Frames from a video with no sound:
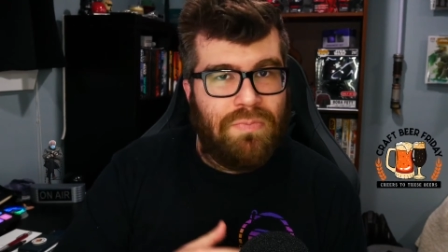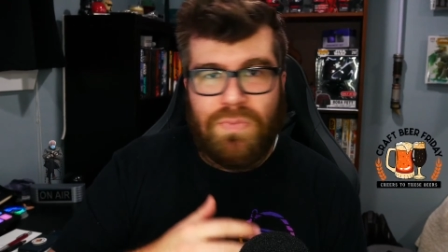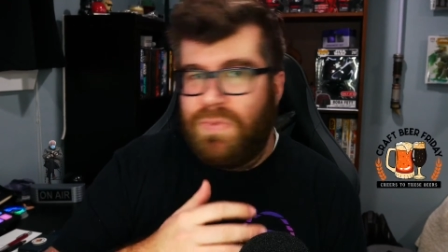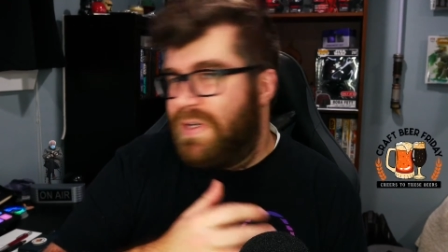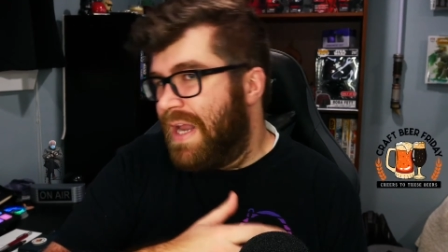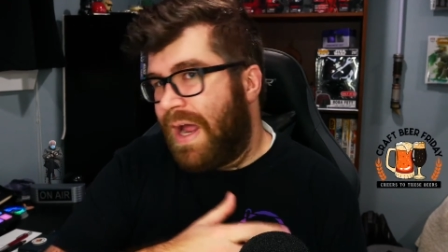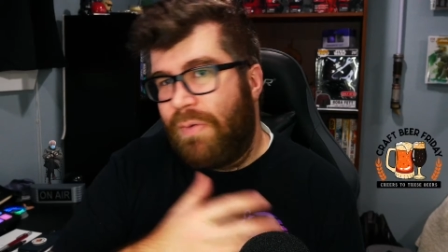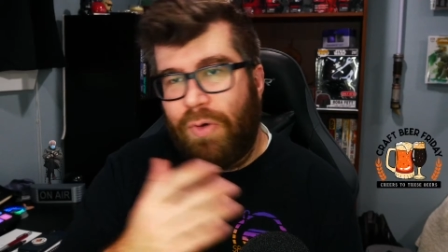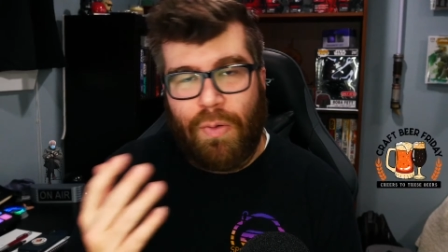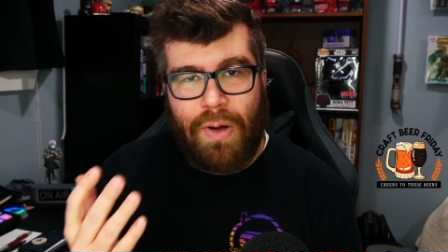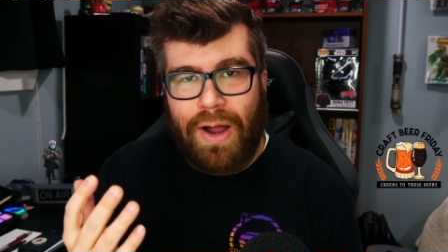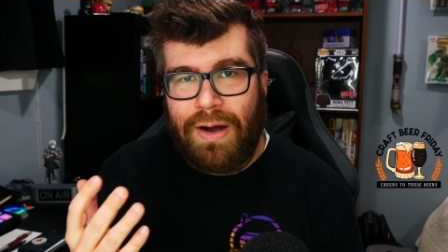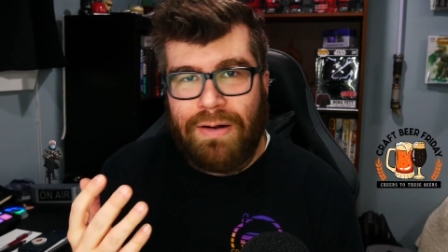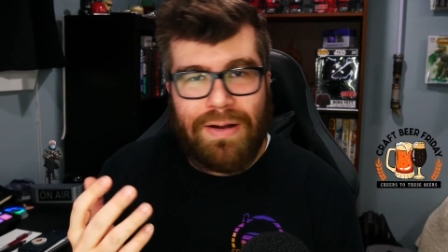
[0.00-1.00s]
Not
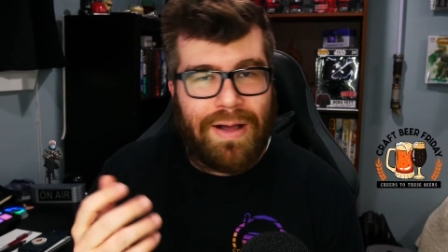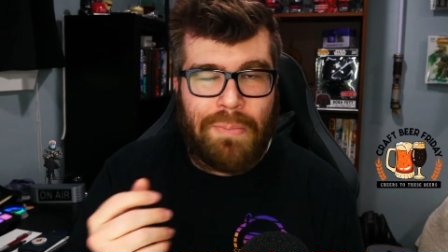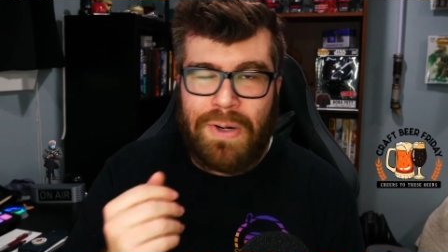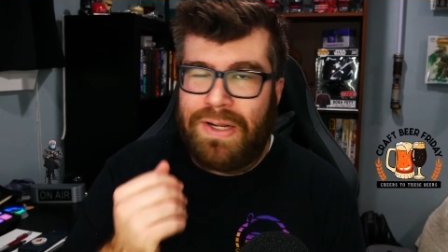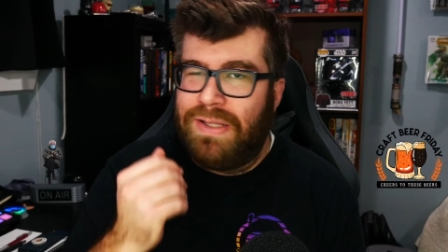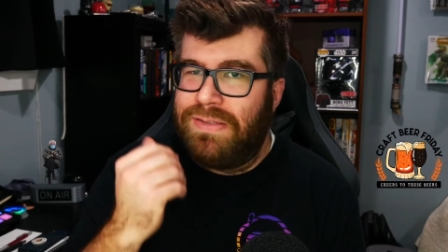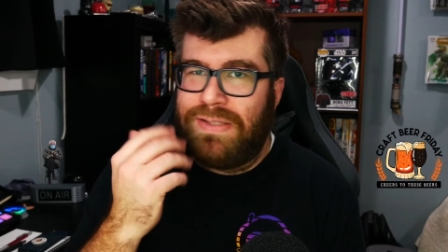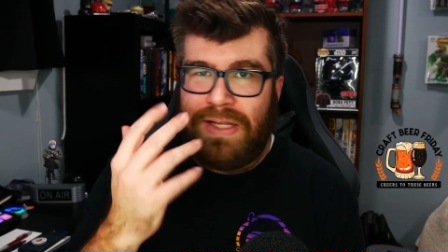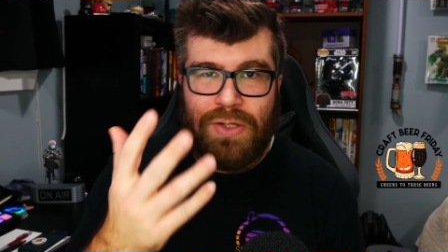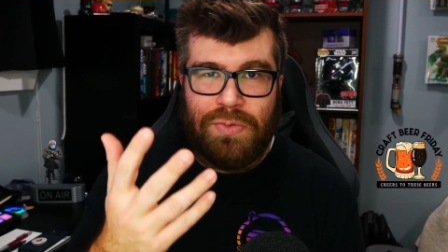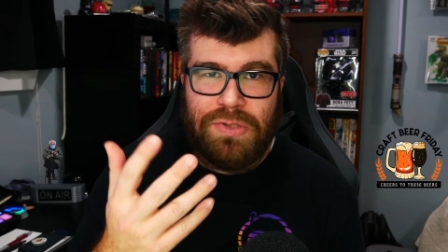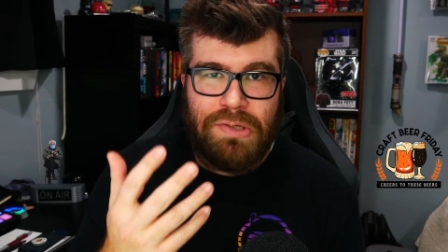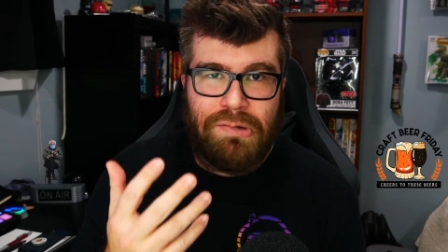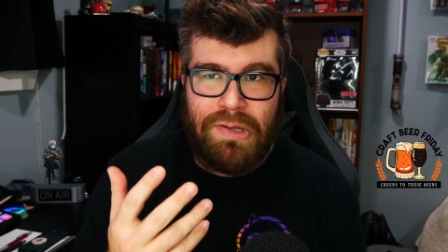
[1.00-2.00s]
required. I'm going to continue
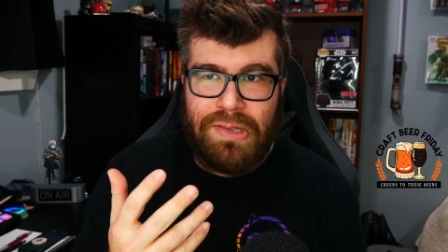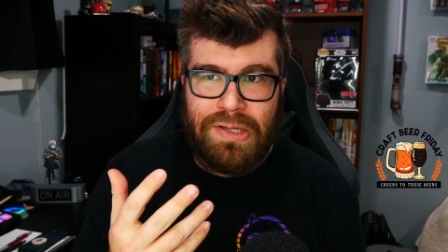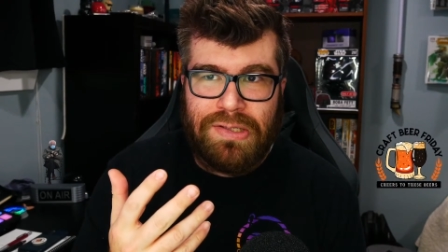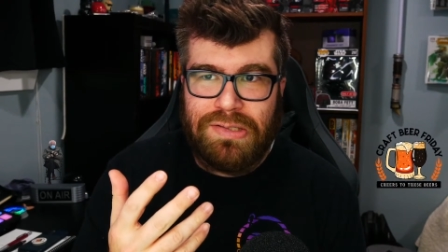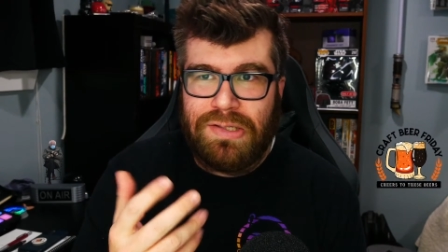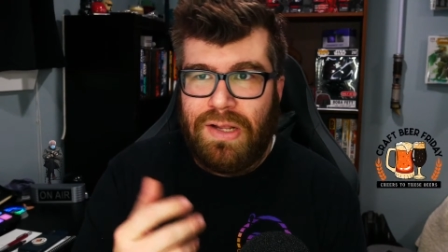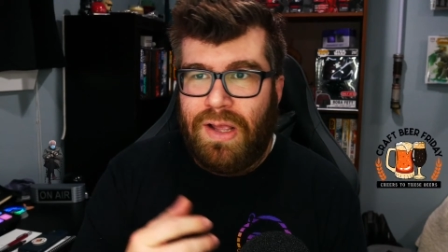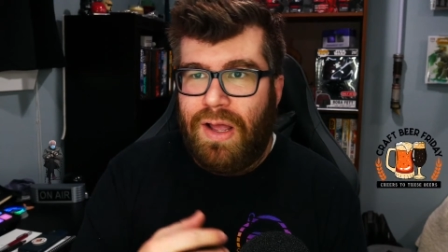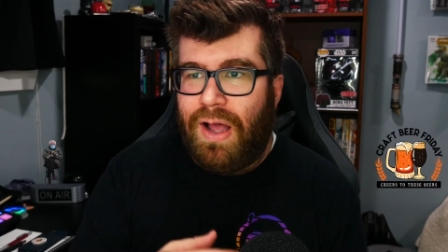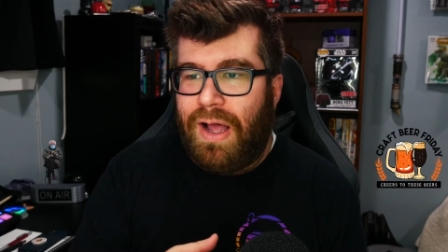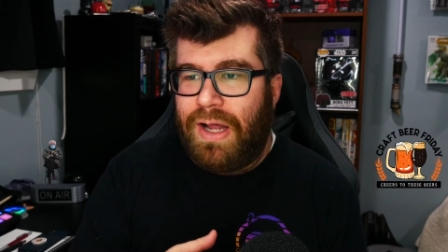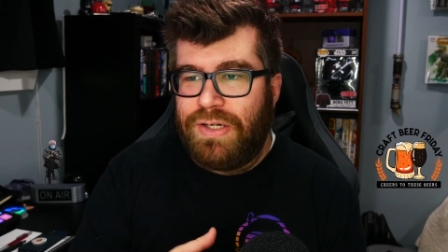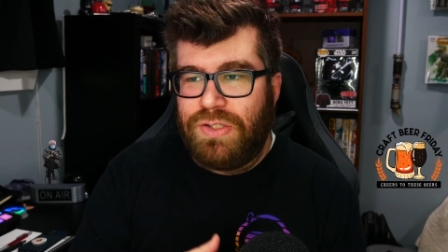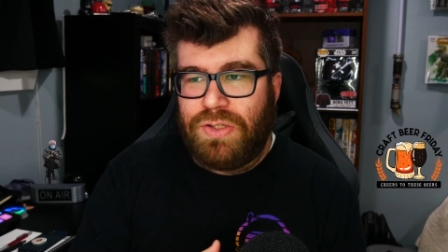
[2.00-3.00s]
doing this.
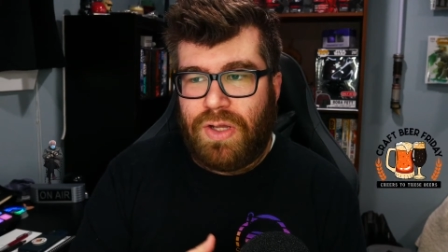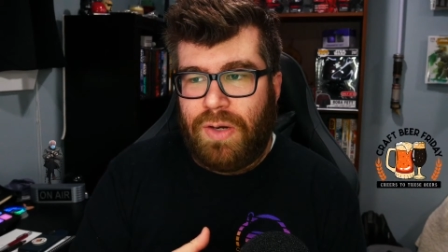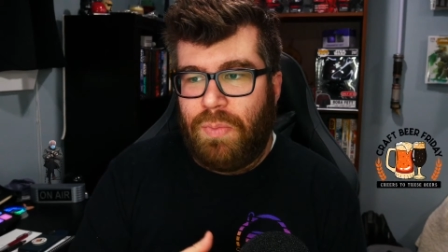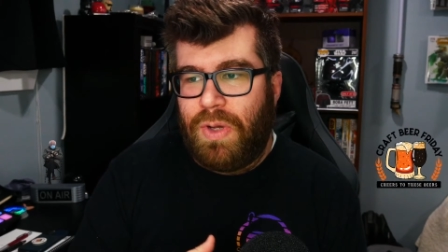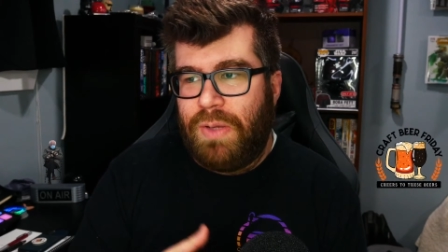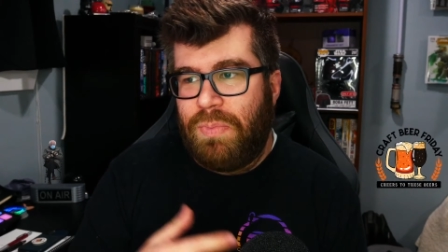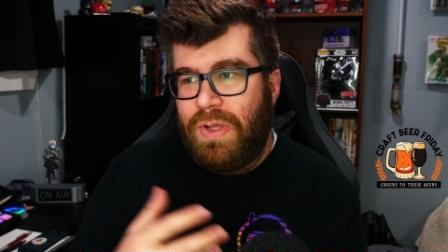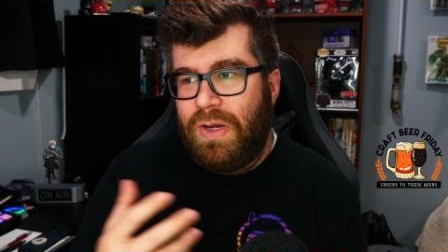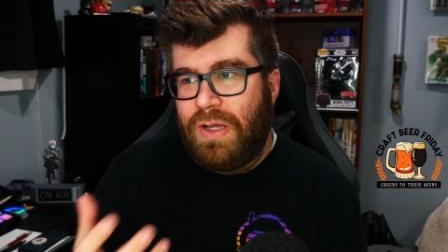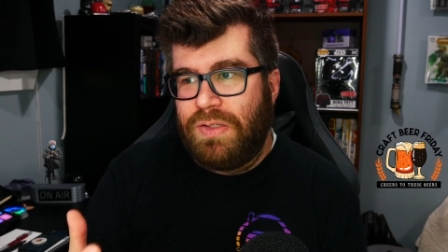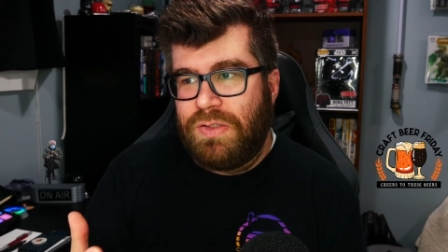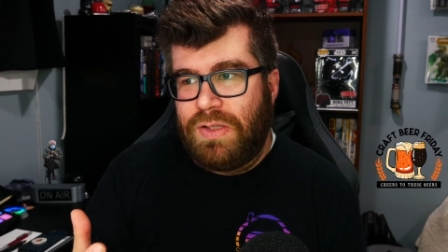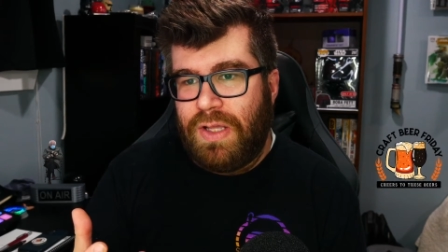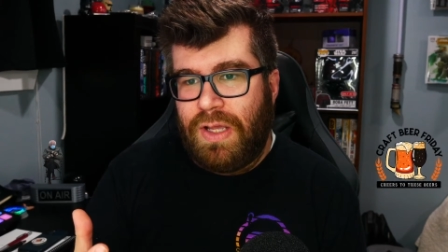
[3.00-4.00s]
I just thought it might be a
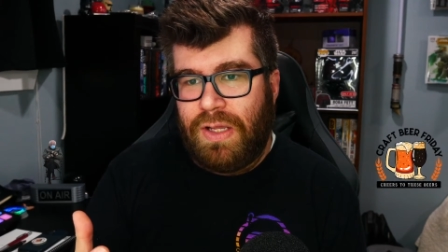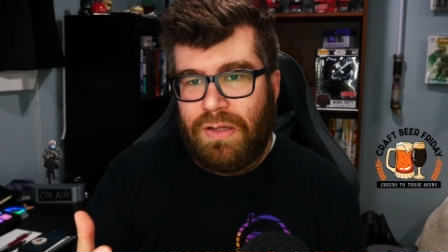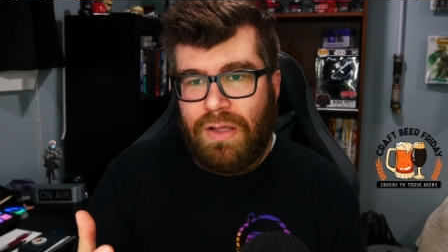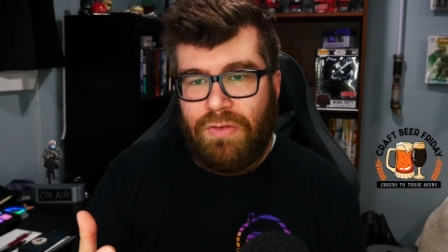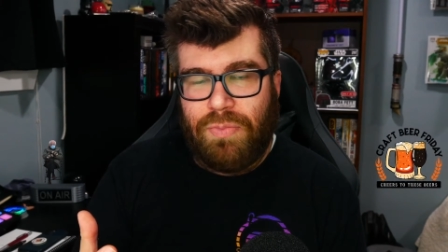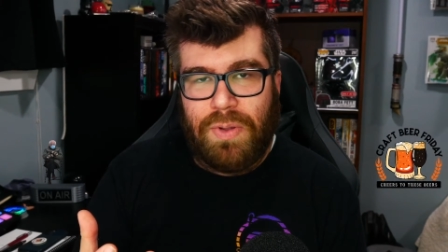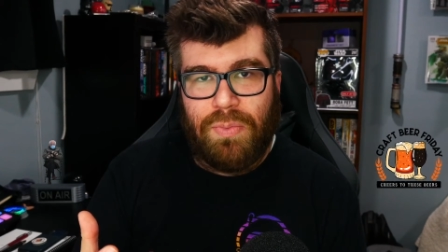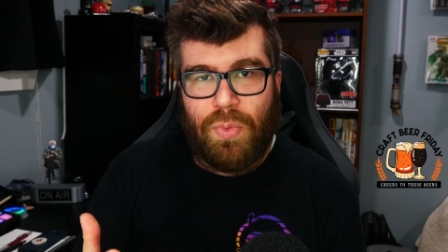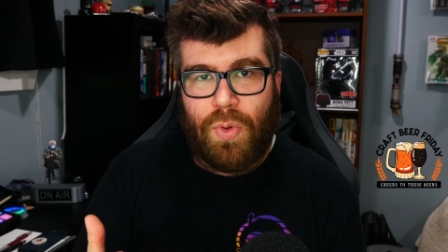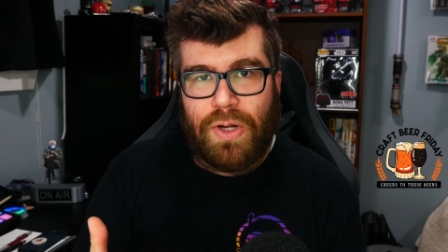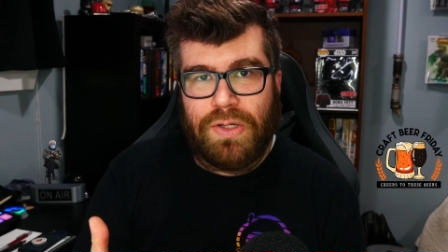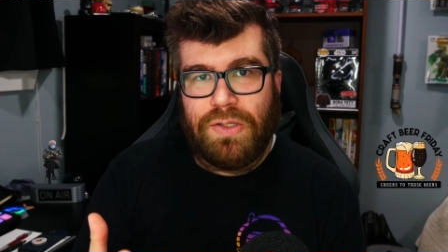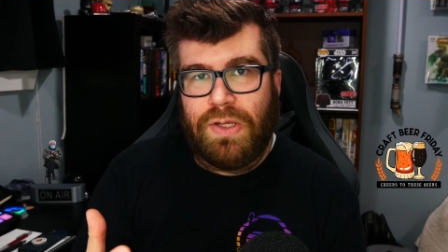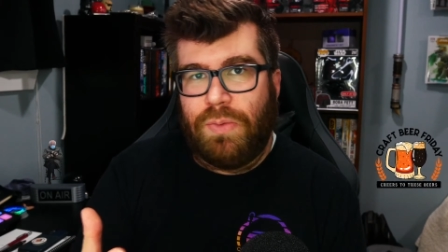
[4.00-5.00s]
nice thing if people
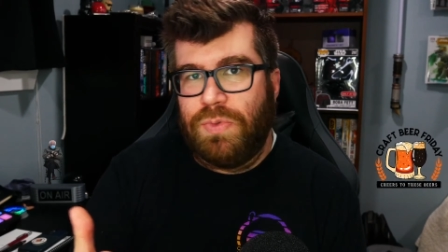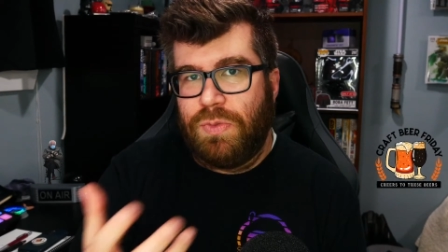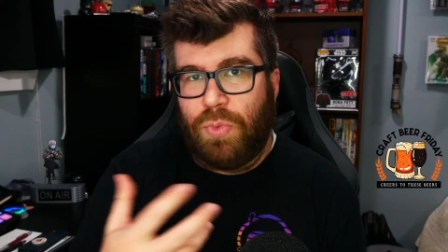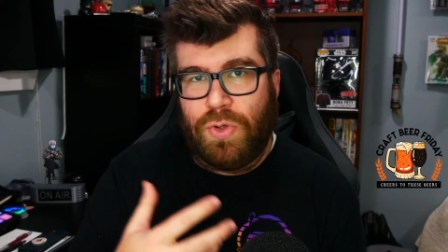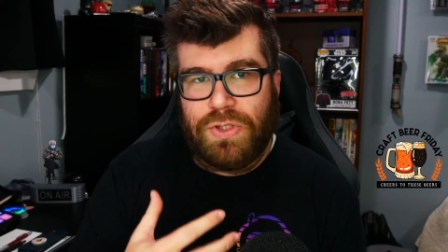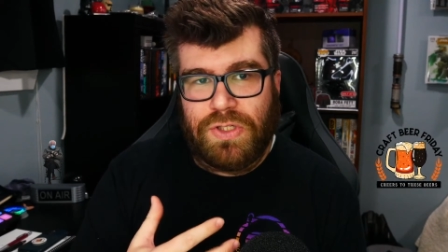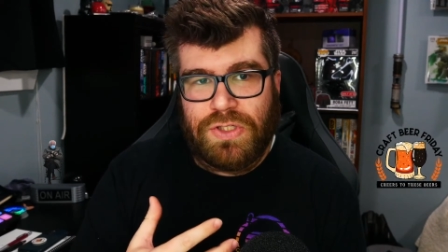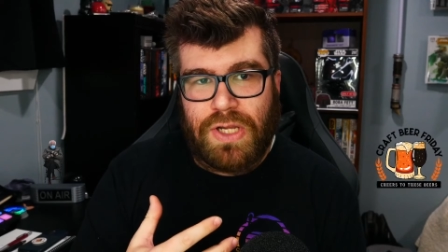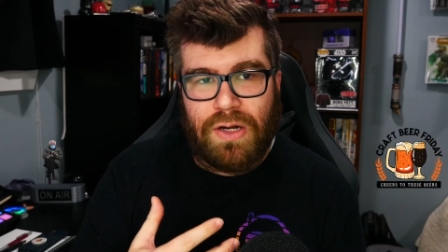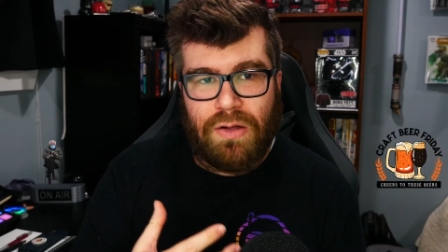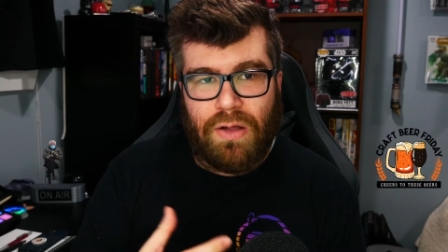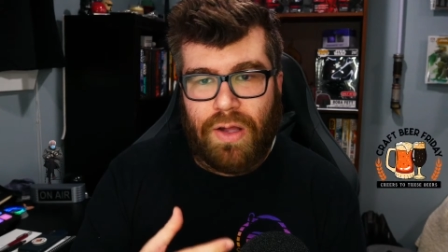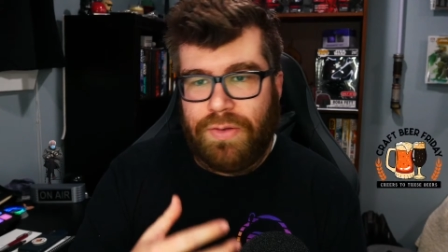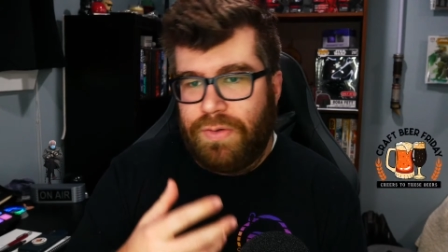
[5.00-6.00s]
want to help support the
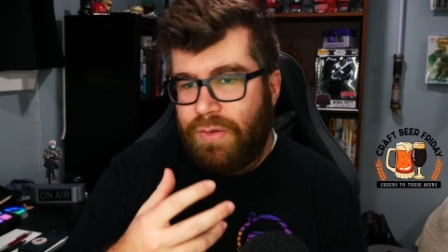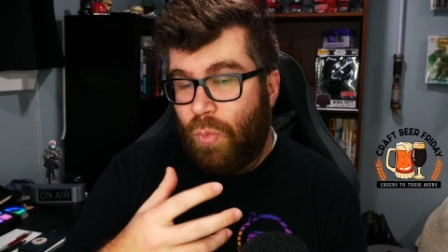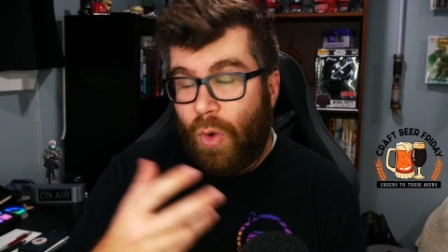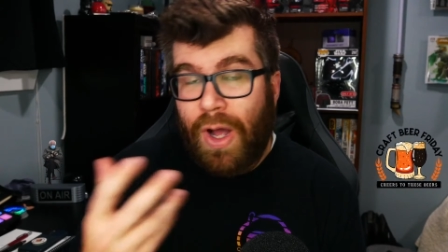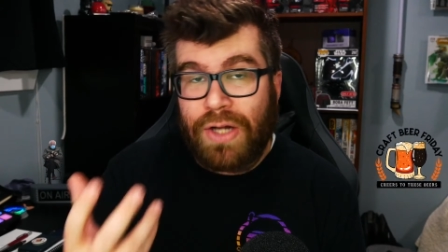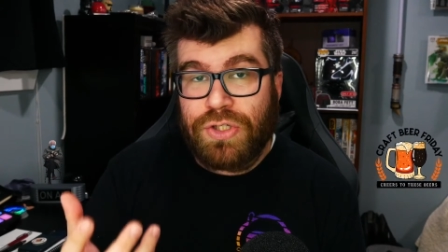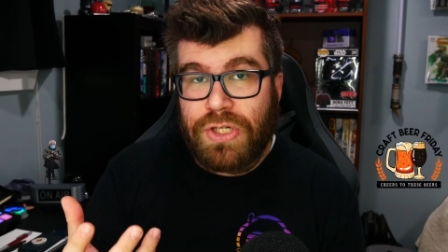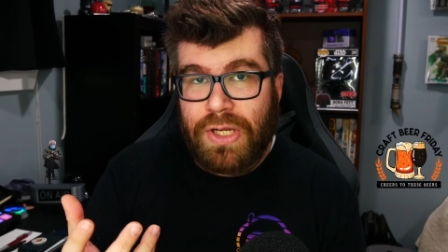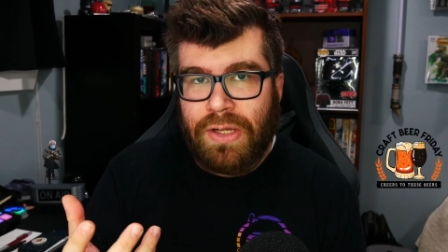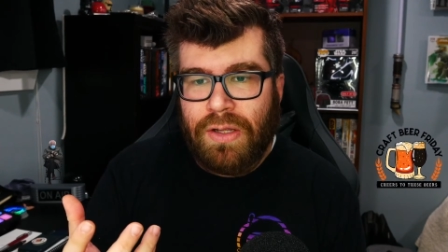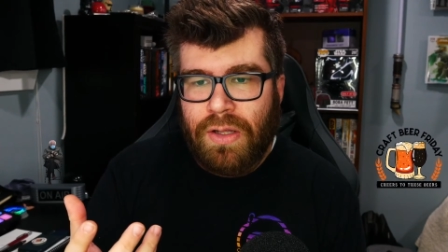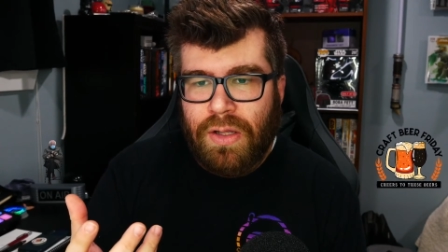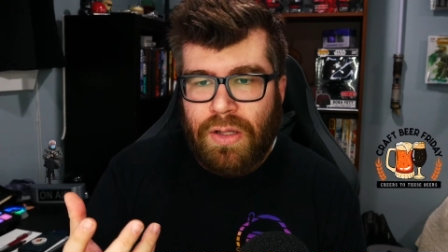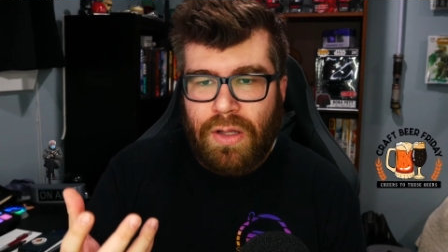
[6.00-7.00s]
channel other than watching.